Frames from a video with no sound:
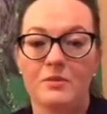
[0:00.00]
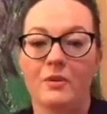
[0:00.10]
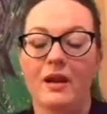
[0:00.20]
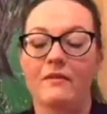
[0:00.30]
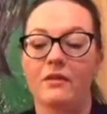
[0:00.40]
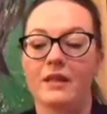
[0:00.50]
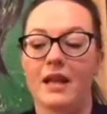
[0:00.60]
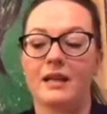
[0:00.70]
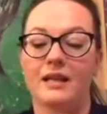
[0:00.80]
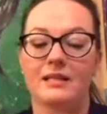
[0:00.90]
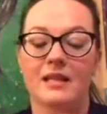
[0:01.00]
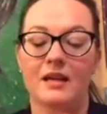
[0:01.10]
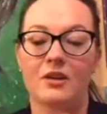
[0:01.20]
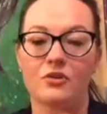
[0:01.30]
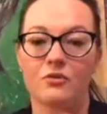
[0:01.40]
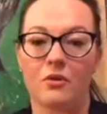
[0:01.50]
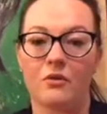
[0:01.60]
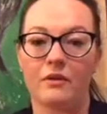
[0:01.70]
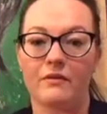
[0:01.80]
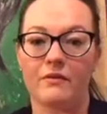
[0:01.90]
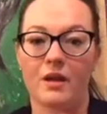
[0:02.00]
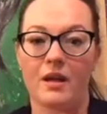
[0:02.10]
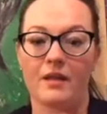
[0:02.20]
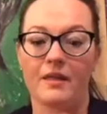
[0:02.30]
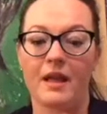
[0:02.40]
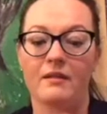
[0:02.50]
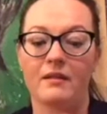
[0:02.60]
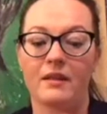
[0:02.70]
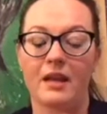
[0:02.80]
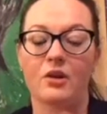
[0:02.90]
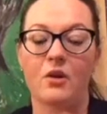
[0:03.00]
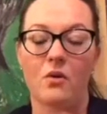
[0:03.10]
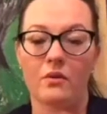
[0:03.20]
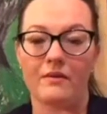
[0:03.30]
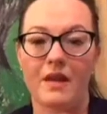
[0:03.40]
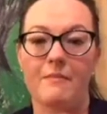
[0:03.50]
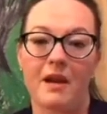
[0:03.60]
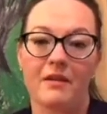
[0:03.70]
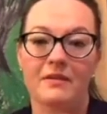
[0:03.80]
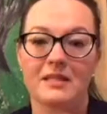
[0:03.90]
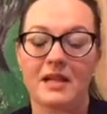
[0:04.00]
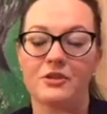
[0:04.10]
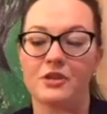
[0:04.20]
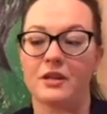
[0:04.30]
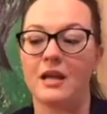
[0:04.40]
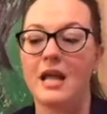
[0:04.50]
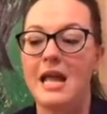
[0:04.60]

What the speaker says: whatever that is, that control of that goal of that manifestation,